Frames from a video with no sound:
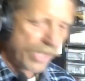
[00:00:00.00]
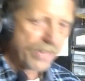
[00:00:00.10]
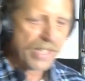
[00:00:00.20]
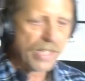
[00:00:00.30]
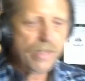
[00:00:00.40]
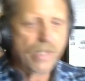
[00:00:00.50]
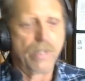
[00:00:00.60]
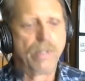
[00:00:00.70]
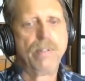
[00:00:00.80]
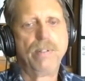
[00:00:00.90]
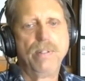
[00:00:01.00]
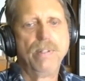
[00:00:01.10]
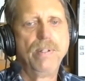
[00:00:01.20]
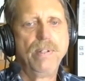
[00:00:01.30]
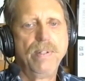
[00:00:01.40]
in there.
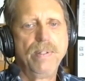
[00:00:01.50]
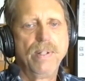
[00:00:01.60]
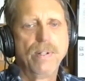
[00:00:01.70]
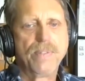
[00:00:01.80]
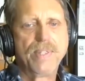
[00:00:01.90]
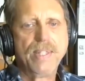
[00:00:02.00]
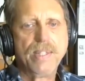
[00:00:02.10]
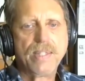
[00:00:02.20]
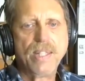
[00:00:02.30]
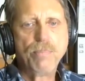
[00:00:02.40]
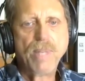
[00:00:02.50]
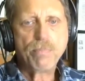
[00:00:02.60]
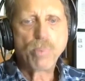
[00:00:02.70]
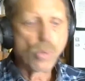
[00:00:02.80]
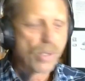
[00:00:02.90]
You know, the inmate
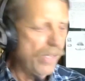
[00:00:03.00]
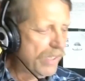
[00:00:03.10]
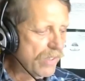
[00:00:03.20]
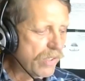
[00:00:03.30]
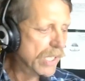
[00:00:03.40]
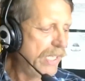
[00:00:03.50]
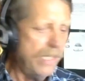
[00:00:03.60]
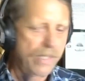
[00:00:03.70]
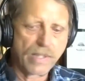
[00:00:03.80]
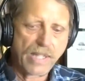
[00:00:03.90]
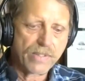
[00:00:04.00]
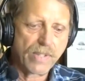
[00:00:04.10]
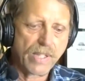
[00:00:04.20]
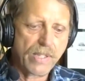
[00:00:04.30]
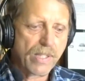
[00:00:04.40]
porter had cleaned it last
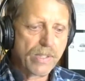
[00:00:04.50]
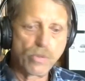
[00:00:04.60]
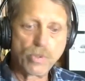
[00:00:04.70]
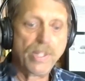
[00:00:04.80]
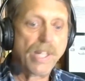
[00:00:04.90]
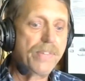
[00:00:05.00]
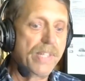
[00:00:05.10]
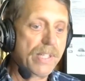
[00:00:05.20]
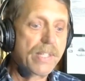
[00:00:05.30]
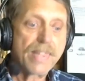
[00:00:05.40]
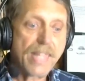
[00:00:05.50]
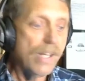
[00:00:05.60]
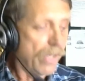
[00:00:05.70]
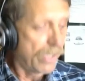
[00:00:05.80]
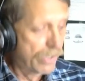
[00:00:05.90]
night, and there was nothing there
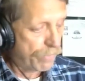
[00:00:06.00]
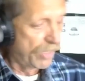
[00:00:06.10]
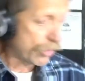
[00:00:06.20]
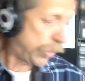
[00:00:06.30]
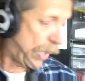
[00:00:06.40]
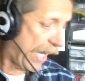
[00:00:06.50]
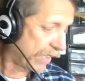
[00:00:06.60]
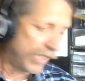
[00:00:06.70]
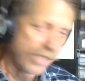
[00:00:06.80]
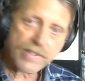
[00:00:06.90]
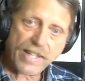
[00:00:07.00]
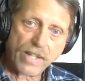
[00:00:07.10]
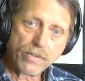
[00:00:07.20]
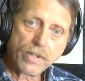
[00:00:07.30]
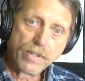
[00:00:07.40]
except this crackling
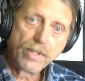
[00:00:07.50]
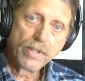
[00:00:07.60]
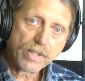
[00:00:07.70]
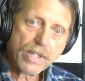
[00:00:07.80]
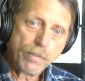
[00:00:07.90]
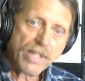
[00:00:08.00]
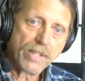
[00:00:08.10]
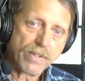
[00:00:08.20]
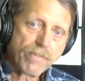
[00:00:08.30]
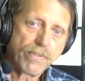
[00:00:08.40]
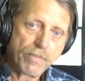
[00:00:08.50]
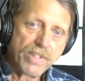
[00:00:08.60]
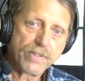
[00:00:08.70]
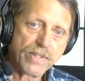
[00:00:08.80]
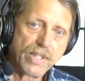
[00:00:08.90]
sound coming from this
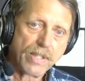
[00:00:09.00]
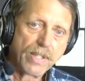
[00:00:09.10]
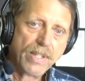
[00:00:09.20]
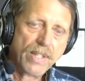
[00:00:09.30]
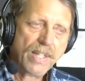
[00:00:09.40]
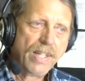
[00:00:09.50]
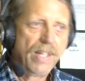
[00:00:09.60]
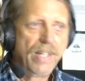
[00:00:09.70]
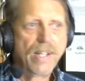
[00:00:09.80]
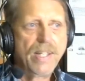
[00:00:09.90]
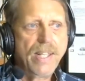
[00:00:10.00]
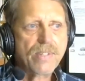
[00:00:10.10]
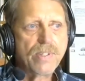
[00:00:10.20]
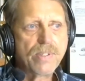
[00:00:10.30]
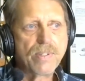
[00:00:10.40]
thing. And I asked
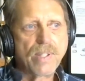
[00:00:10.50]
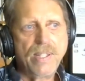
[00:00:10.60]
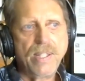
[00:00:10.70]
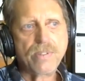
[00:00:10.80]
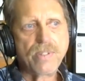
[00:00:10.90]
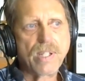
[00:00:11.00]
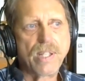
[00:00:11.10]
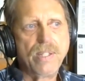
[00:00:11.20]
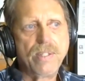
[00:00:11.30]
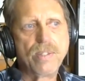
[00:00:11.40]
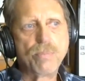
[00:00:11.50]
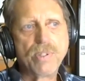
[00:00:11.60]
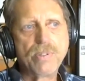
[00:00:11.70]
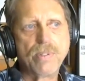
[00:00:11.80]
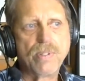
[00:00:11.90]
the guy, the
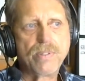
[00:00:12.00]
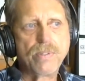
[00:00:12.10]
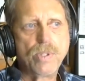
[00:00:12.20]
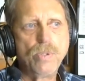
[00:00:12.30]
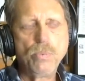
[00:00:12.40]
prisoner, I said, do